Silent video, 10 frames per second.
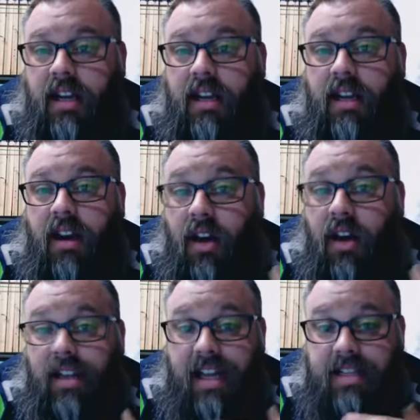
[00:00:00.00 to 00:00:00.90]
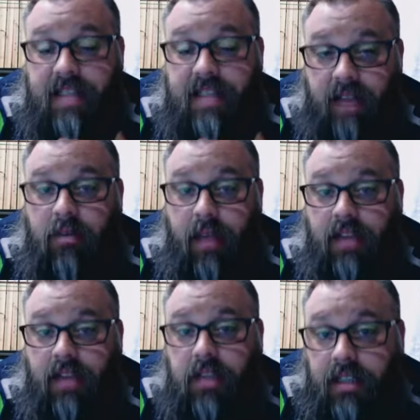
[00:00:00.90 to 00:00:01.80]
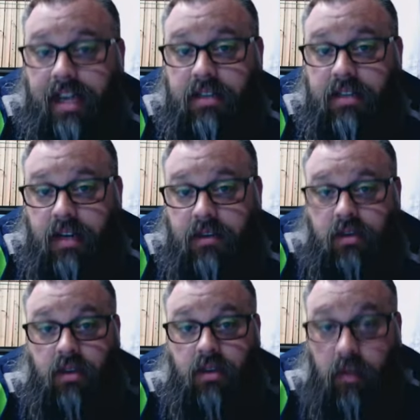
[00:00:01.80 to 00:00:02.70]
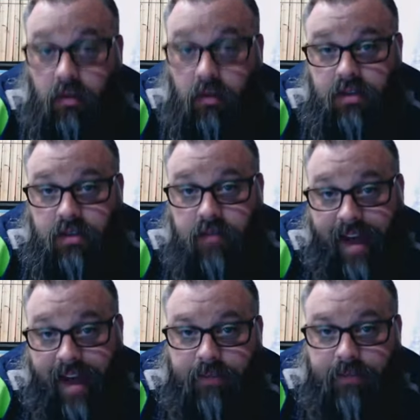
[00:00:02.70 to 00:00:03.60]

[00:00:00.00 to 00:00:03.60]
on that assignment page in Classcraft, so you can always do that.